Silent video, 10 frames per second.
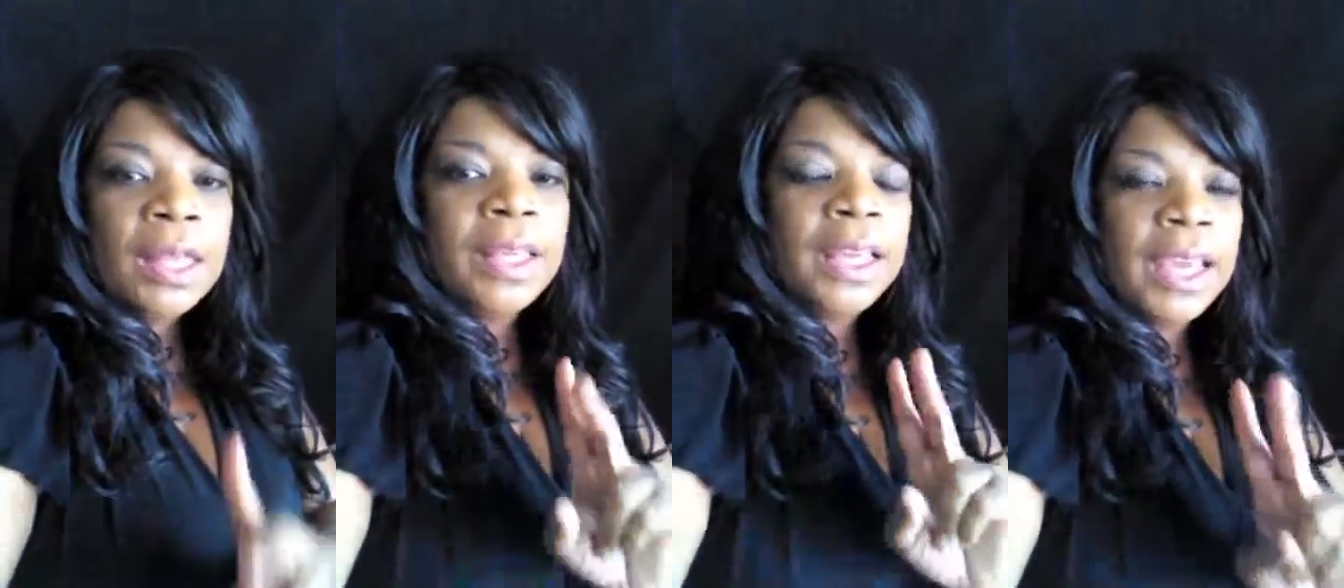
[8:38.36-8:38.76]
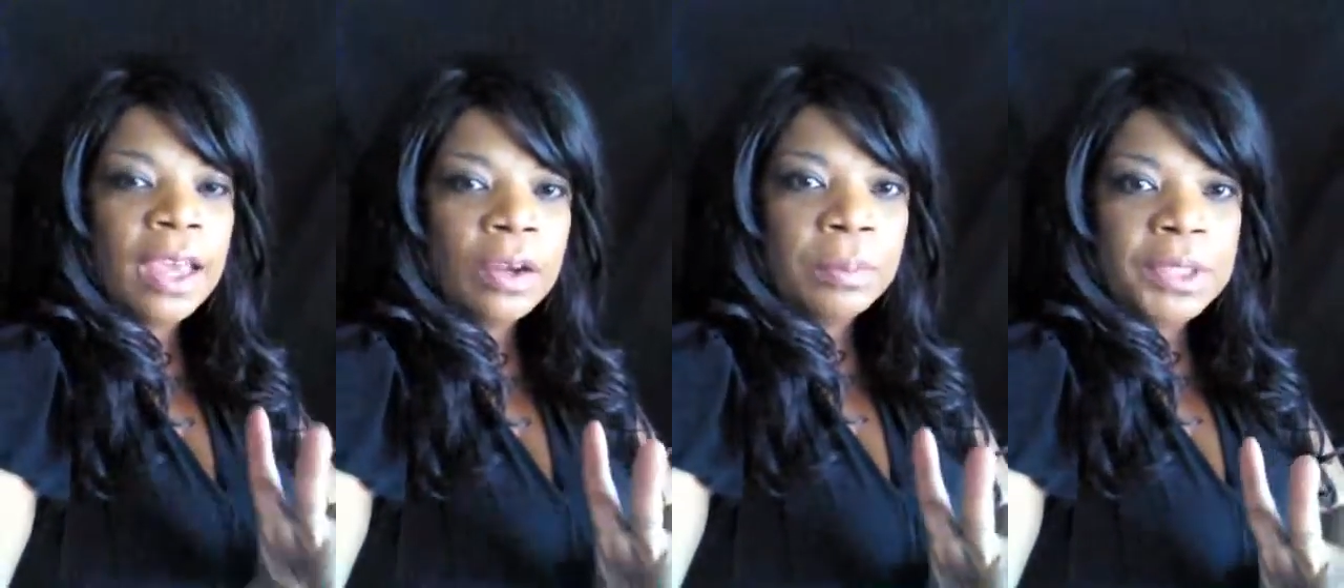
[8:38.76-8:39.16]
They can
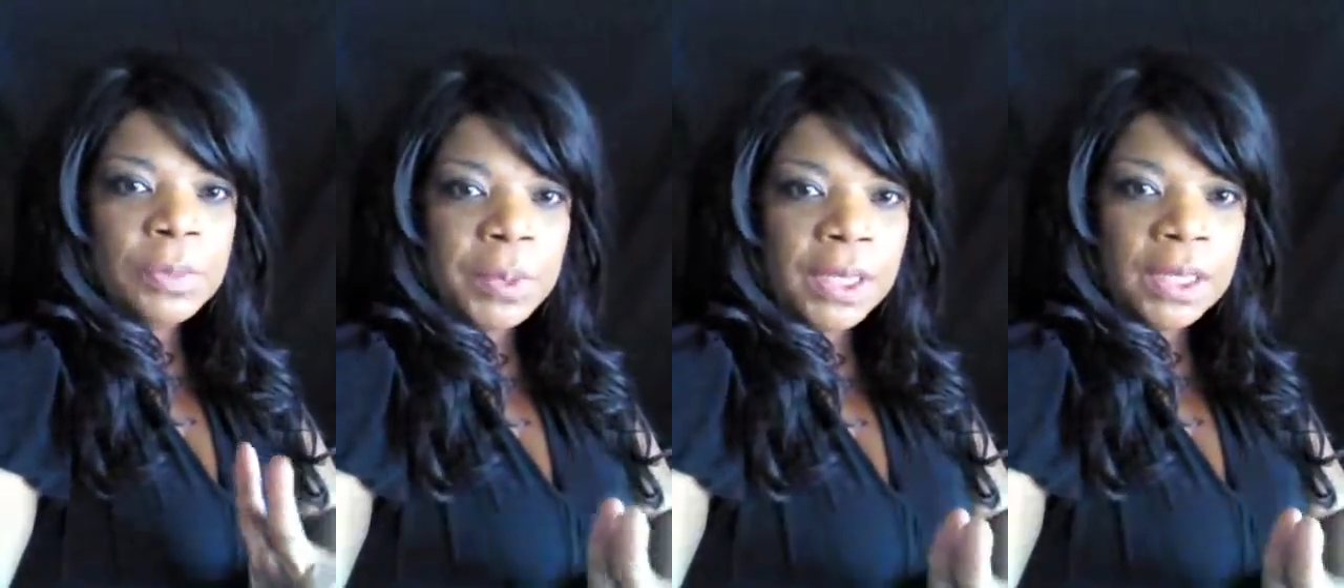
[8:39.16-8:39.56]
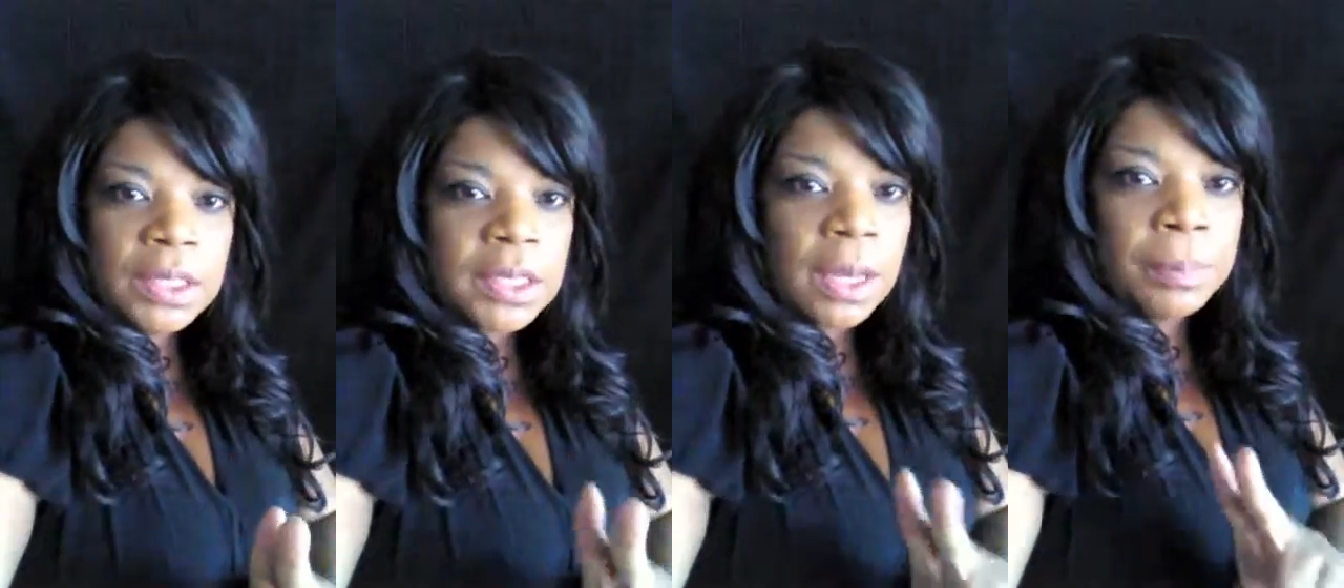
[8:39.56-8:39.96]
count on me
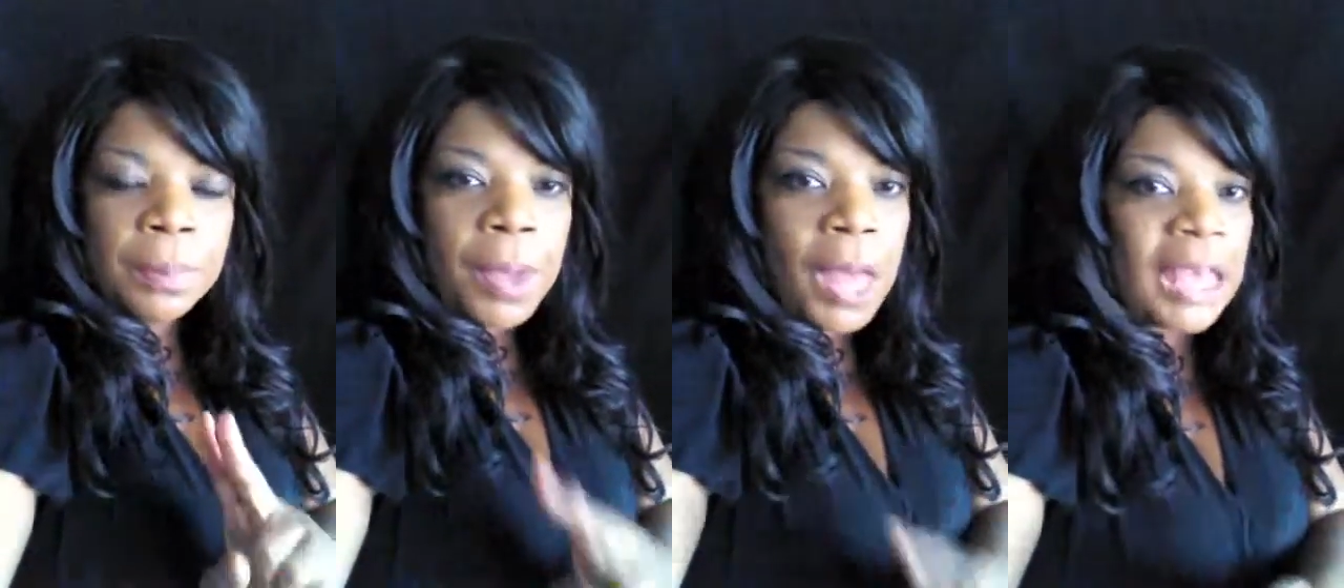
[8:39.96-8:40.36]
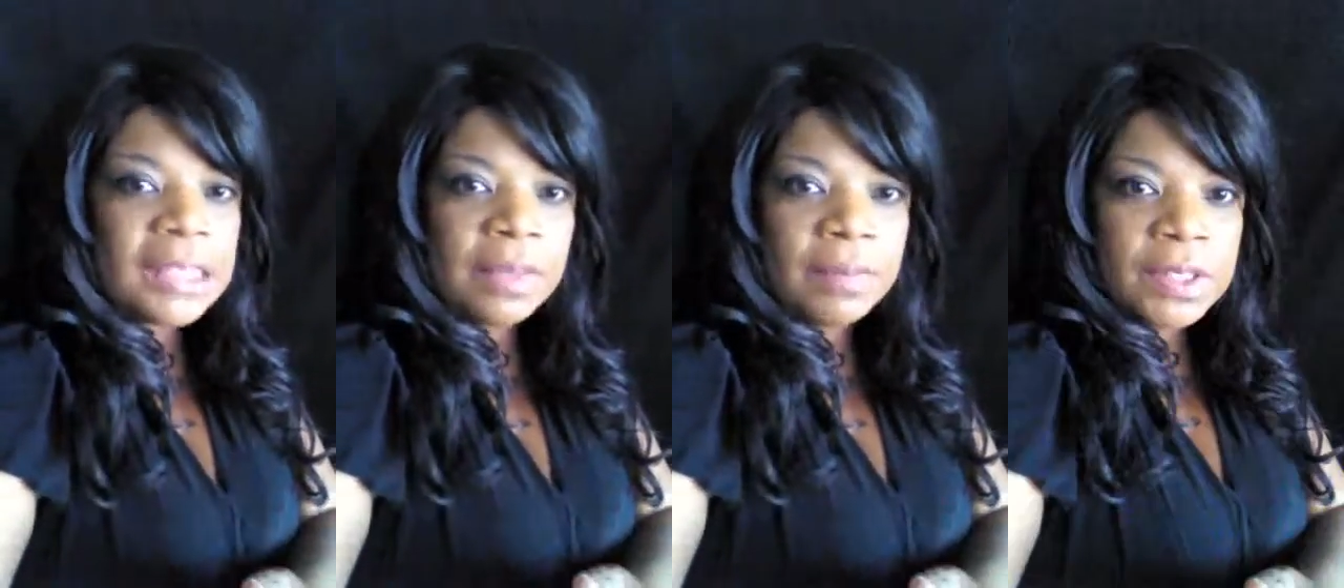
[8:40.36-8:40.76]
speaking something
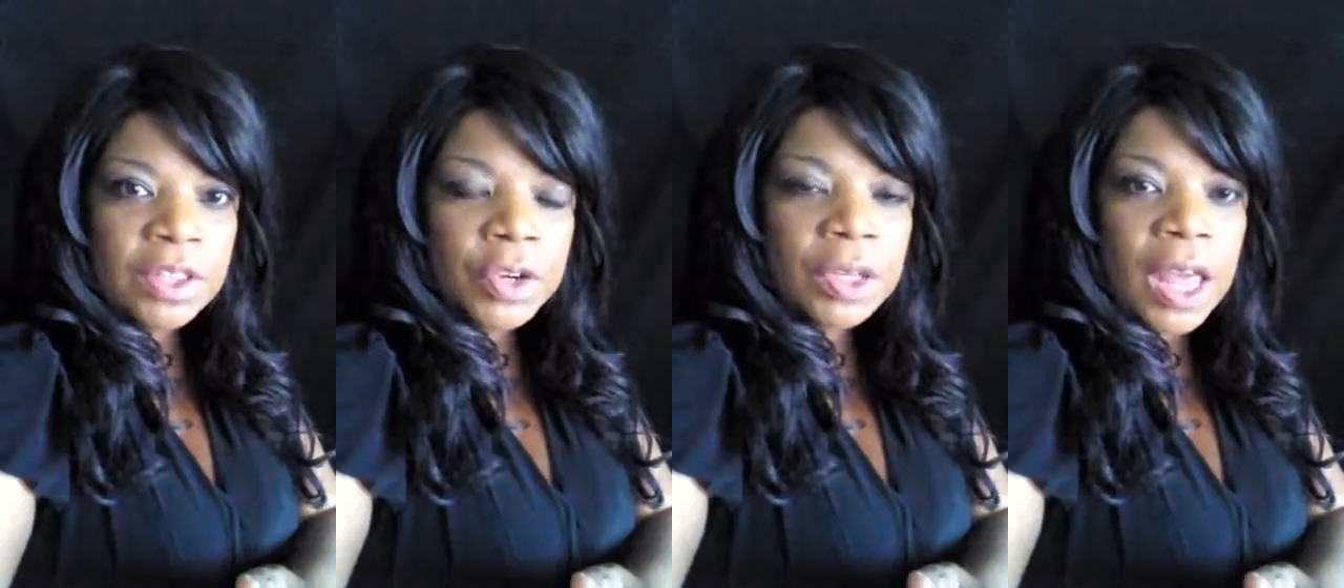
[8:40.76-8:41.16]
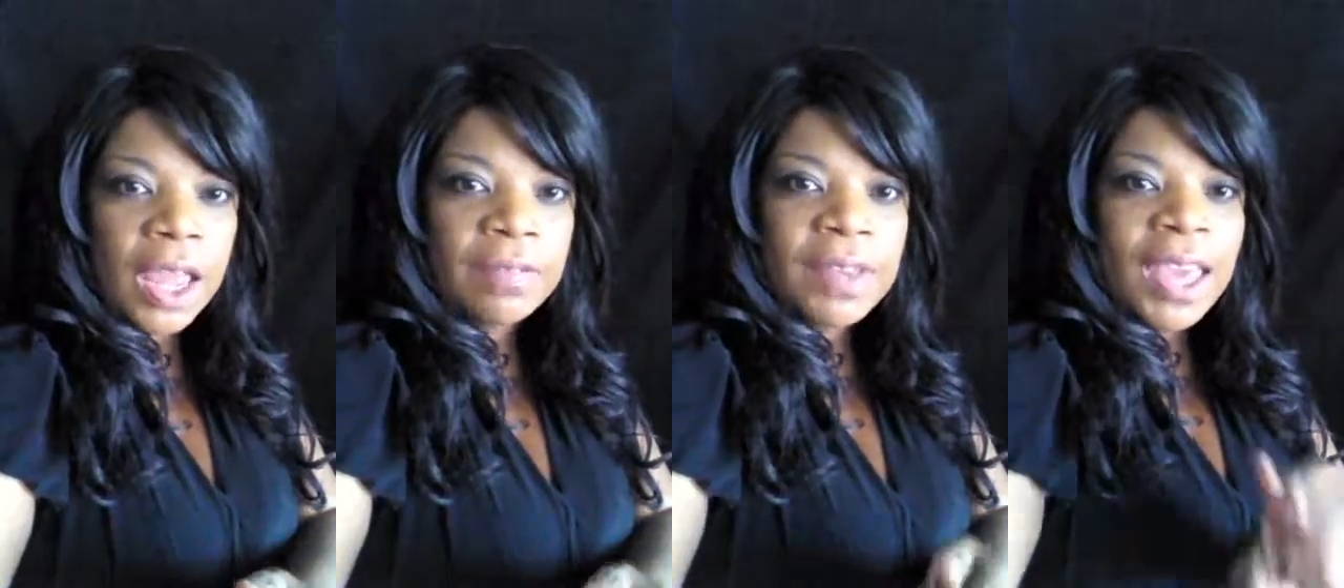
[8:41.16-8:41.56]
positive into their
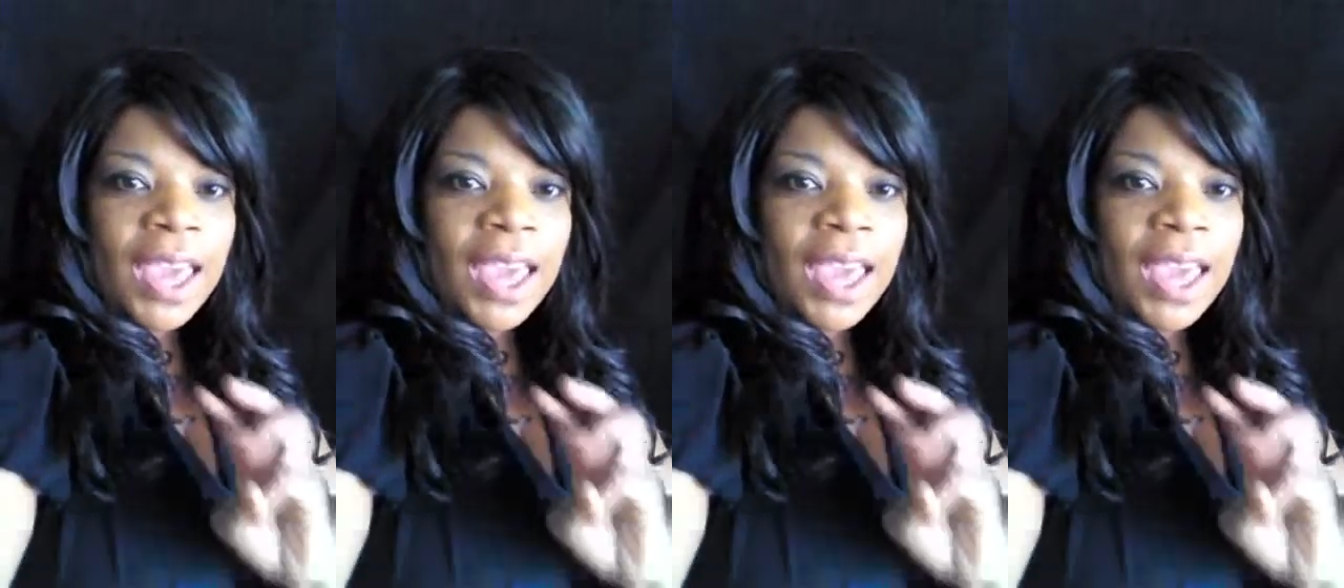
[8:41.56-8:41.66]
life.